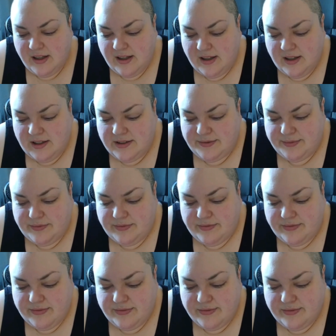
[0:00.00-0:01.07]

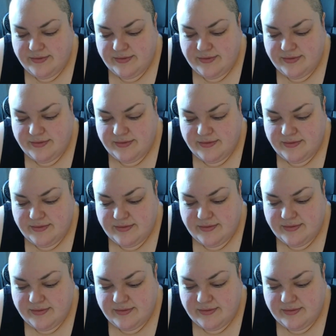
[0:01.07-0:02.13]

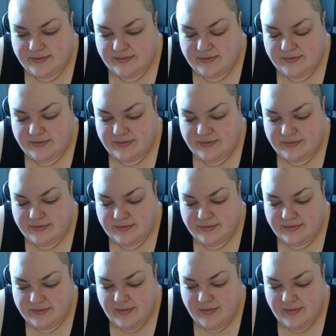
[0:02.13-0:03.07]
No one is speaking in this clip.